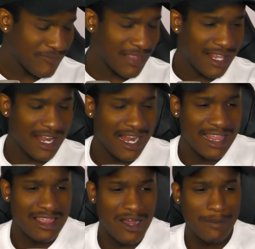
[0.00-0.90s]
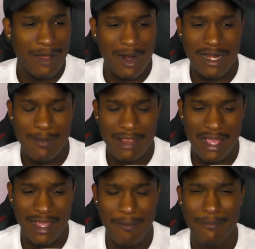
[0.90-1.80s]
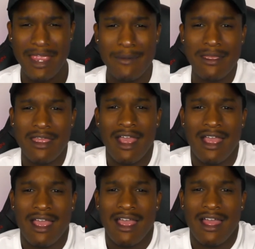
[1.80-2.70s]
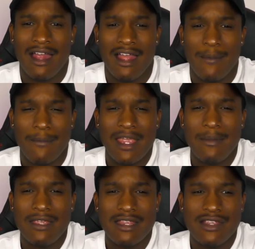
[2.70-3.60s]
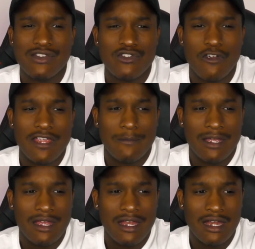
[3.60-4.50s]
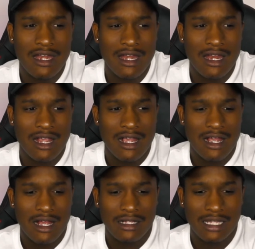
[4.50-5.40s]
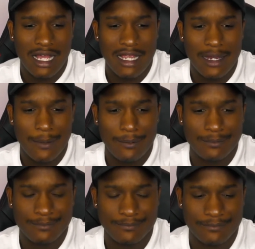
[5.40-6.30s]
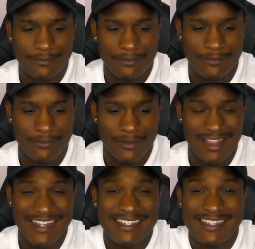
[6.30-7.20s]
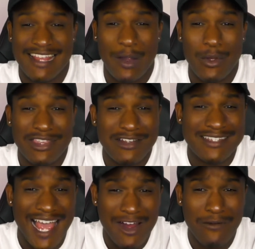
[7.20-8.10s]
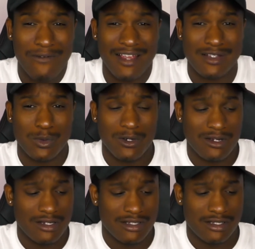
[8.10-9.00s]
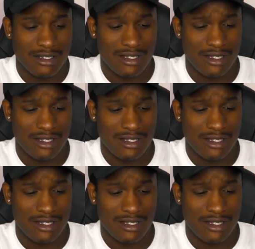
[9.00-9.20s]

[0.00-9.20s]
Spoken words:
And I thought about it, I'm like, maybe these great men, like, that's just like what their sacrifice was.